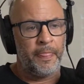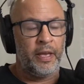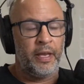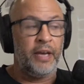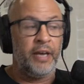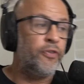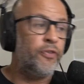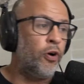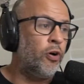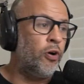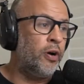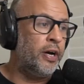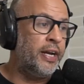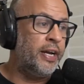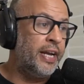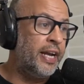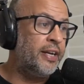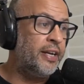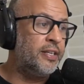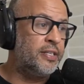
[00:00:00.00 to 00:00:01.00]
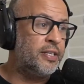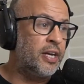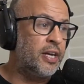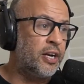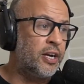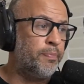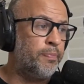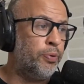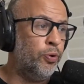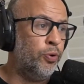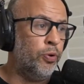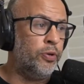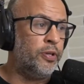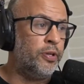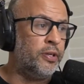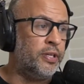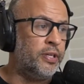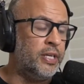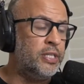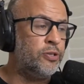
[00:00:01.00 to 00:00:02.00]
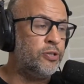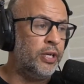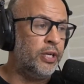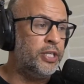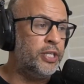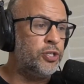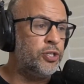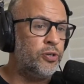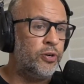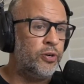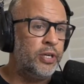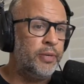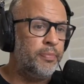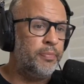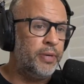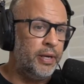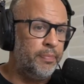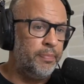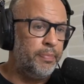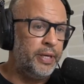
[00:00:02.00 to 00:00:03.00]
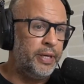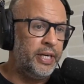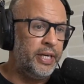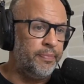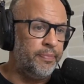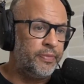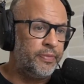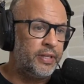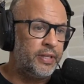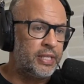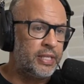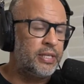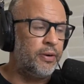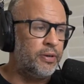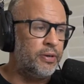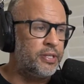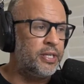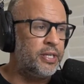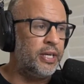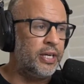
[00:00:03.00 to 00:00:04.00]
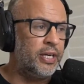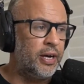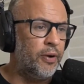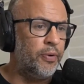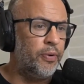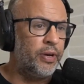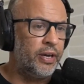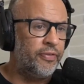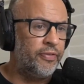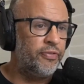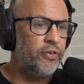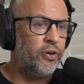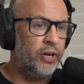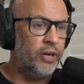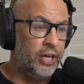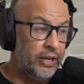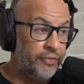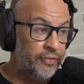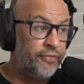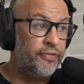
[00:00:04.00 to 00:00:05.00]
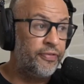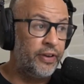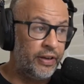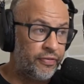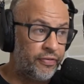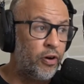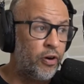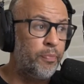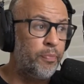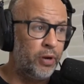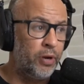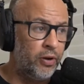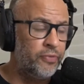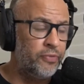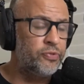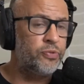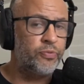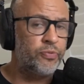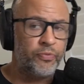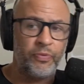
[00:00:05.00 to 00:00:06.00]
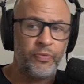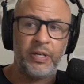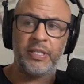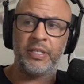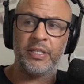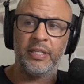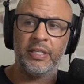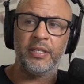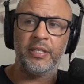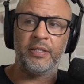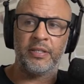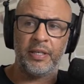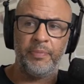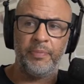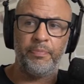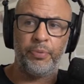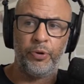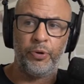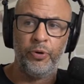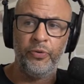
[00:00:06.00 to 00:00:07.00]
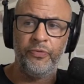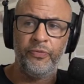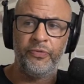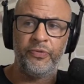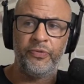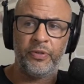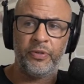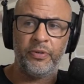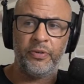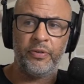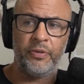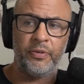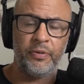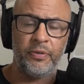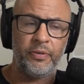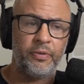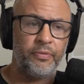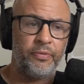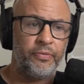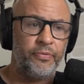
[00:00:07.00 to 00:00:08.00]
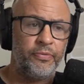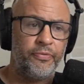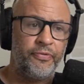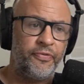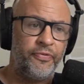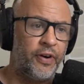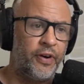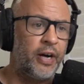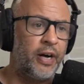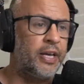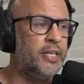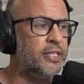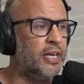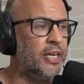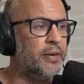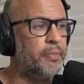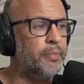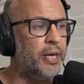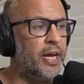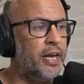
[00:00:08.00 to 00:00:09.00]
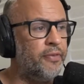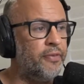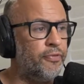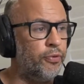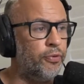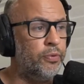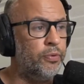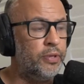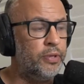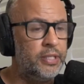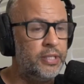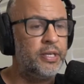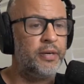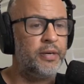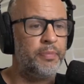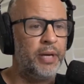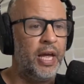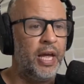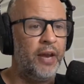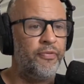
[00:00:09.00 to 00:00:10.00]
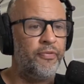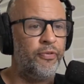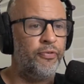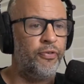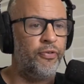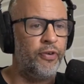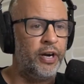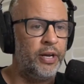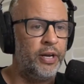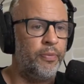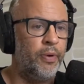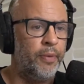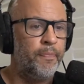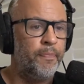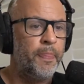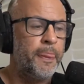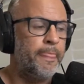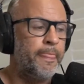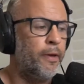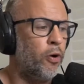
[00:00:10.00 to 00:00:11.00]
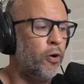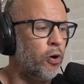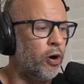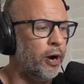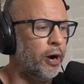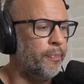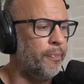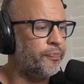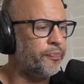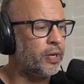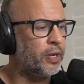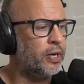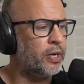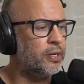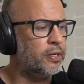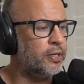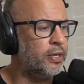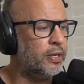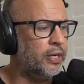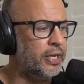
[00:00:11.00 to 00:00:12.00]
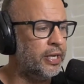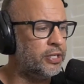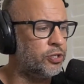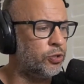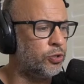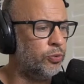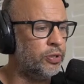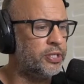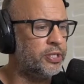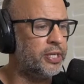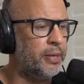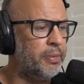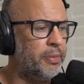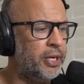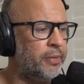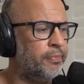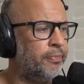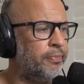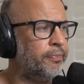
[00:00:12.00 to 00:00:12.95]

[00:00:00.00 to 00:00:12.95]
If not, Hernandez is going to put the diesel engine on him and beat him. That's how I see it going. If not, if Kopilov's wrestling's improved, fuck, he's going to be a handful. He's going to be a handful for anyone. All right, let's do it, Sammy.